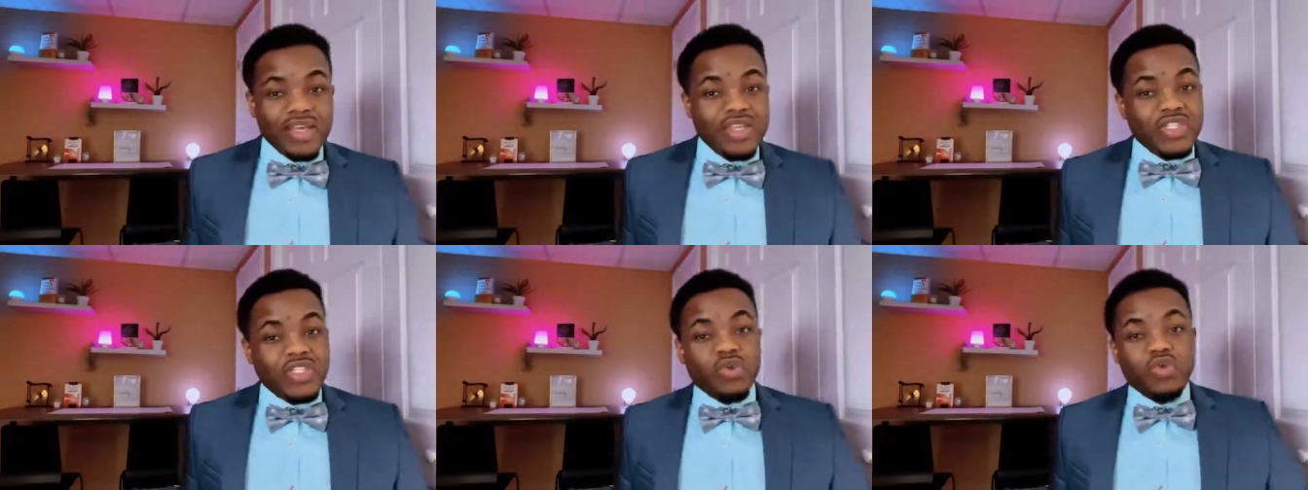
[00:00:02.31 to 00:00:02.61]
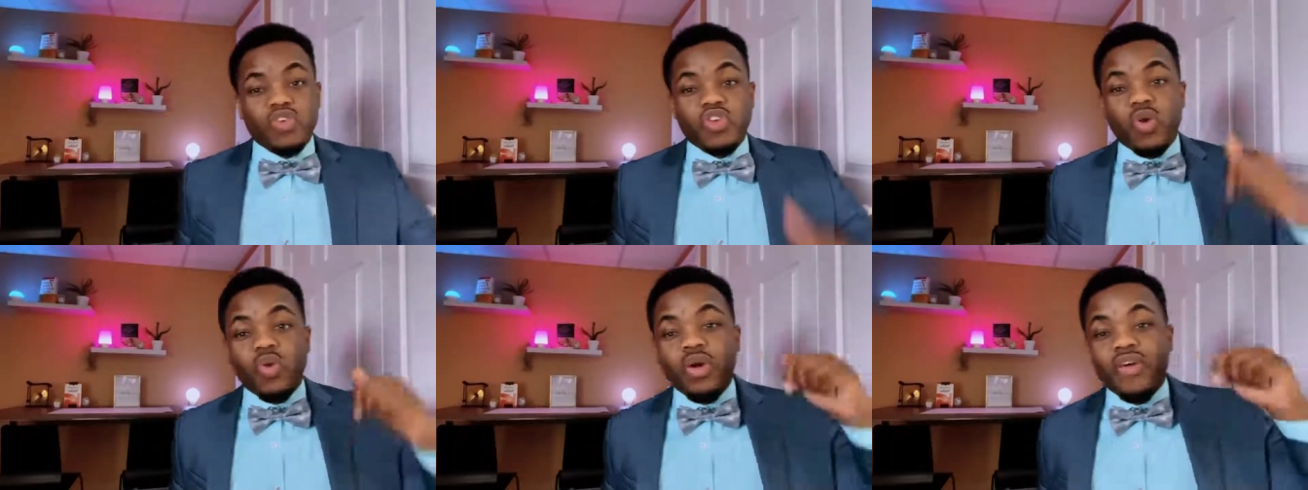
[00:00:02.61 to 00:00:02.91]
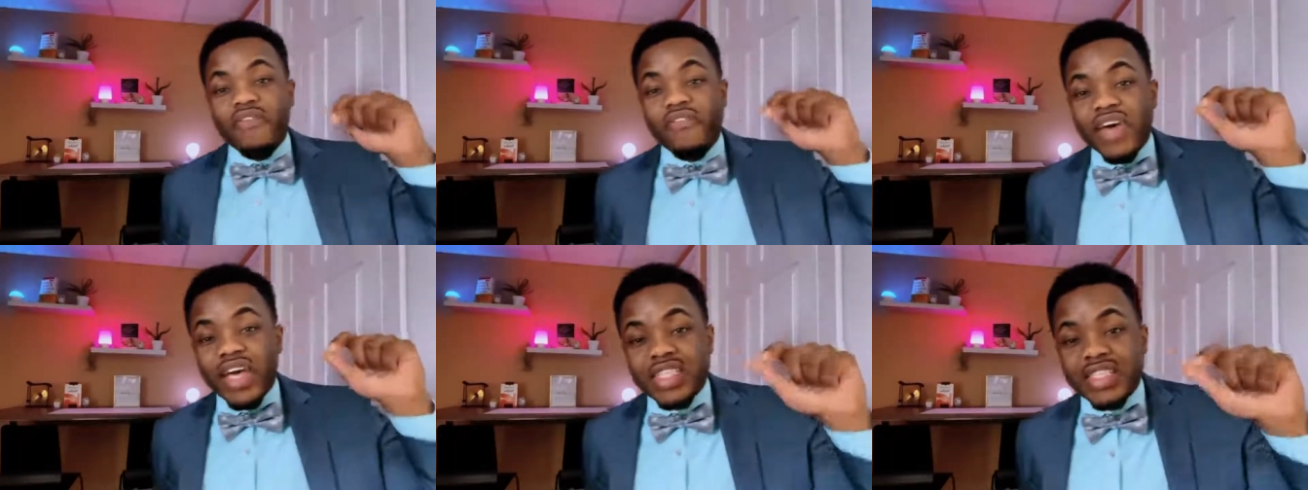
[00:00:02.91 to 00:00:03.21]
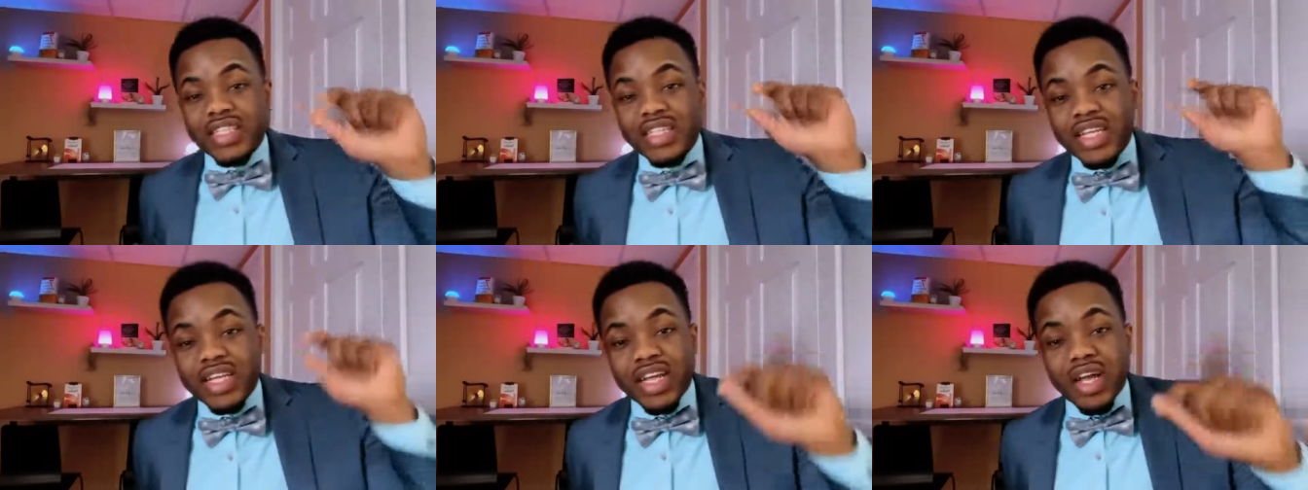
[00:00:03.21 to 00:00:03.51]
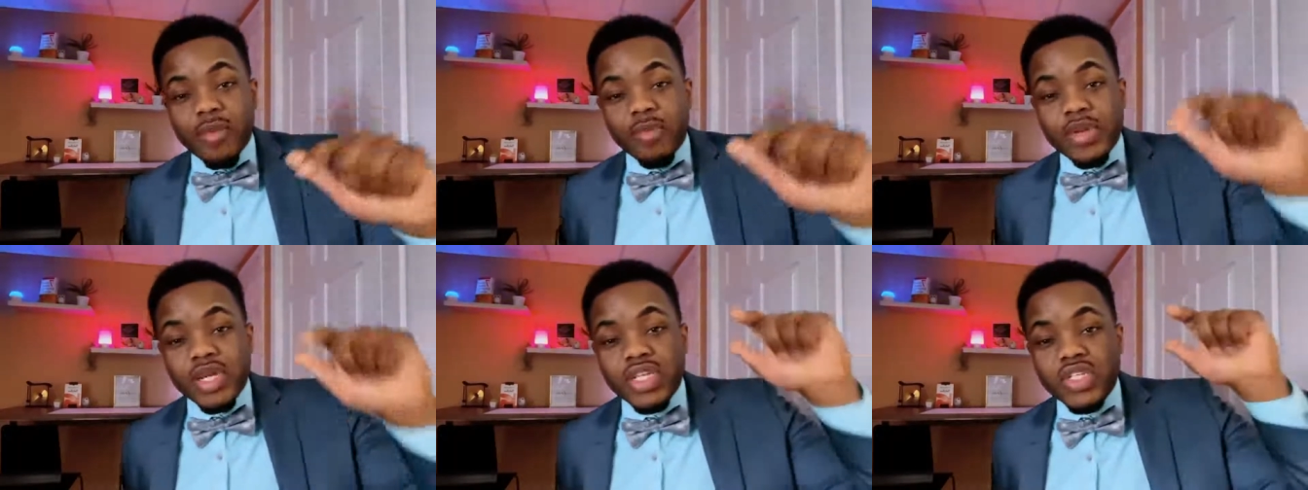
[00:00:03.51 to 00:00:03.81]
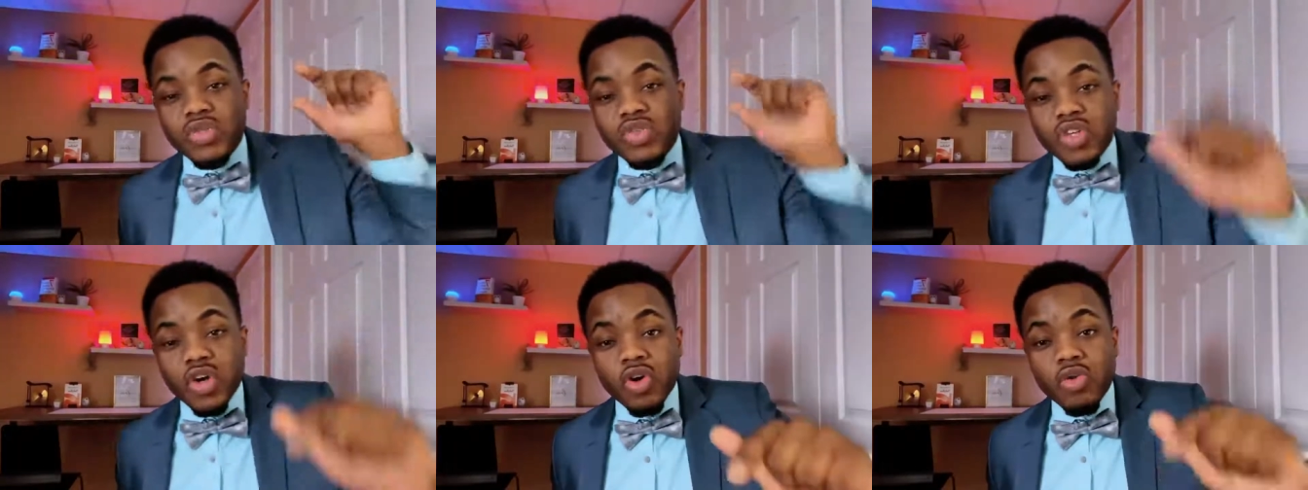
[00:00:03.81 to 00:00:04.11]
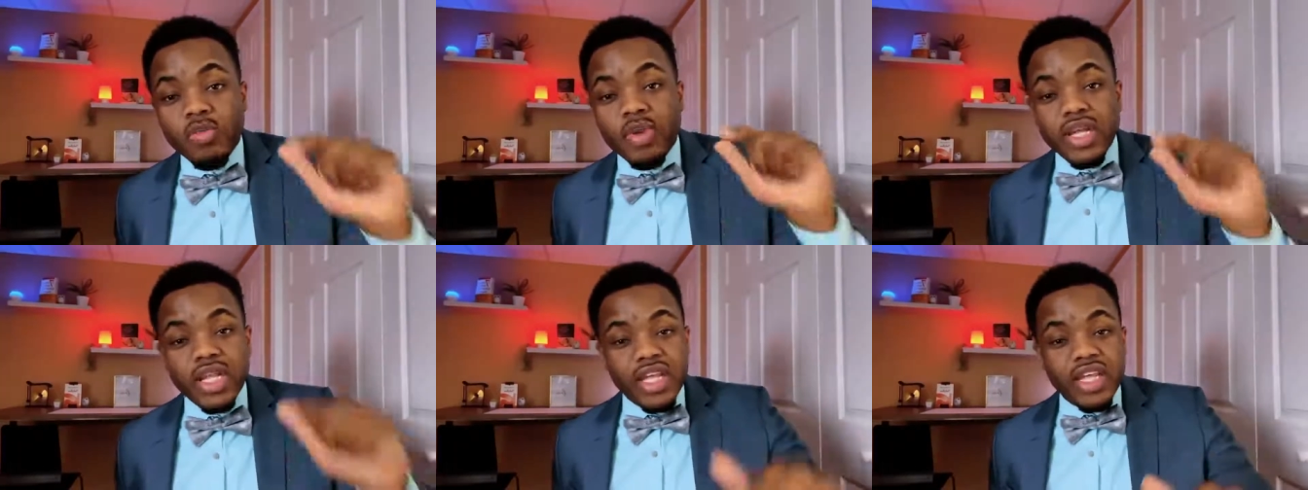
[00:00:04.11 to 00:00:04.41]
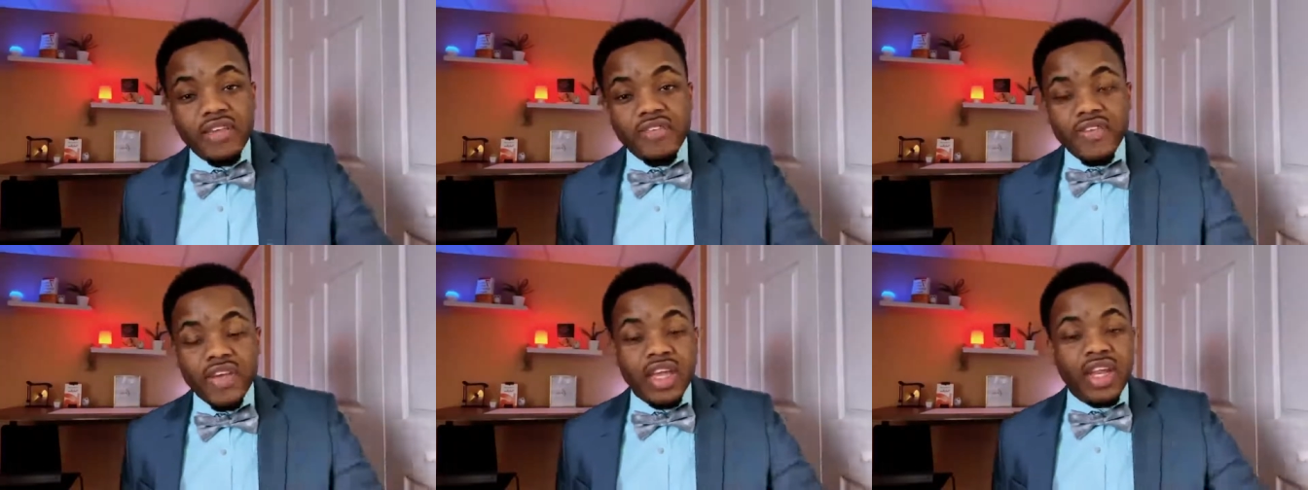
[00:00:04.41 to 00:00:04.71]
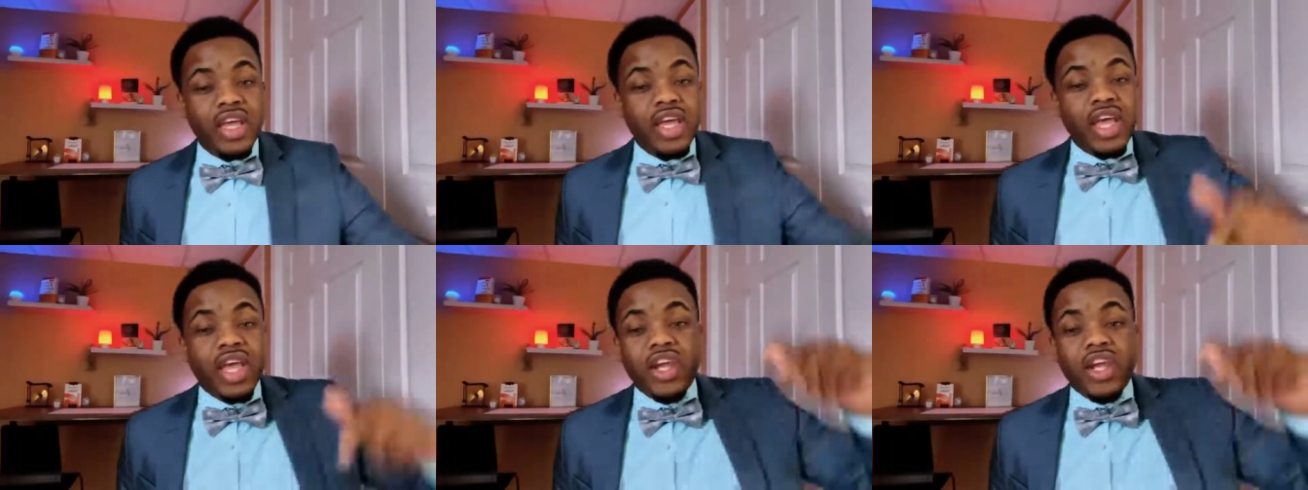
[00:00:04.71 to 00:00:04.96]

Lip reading: So don't invest in the companies you don't believe in,